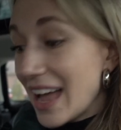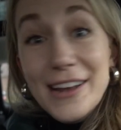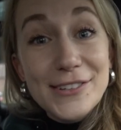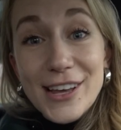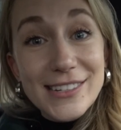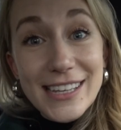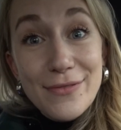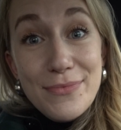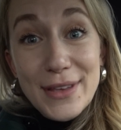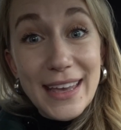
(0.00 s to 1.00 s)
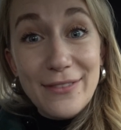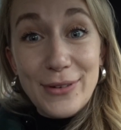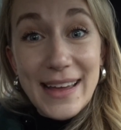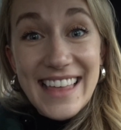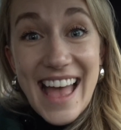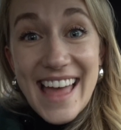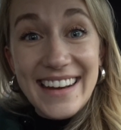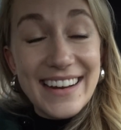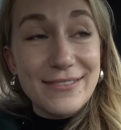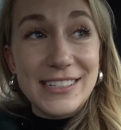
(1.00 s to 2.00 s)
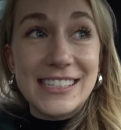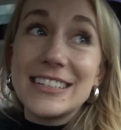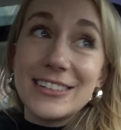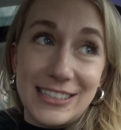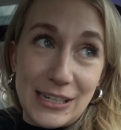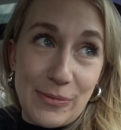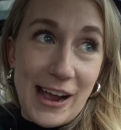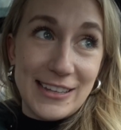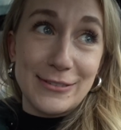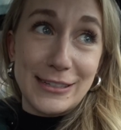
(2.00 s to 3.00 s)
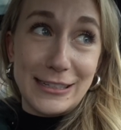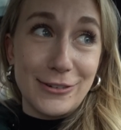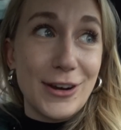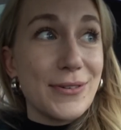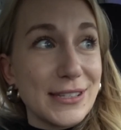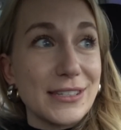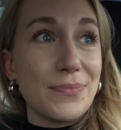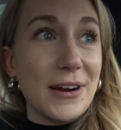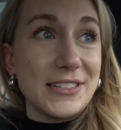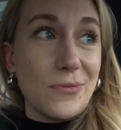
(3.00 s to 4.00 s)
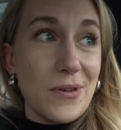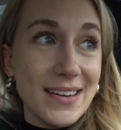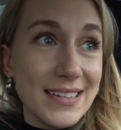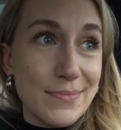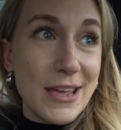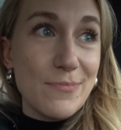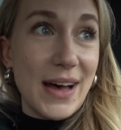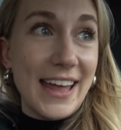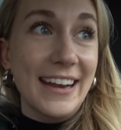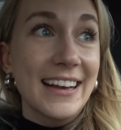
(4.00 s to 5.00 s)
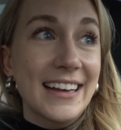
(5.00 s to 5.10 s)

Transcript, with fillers: I just got to give them the gift right then and it was still a surprise. I was like, sorry, it wasn't the surprise I wanted it to be, but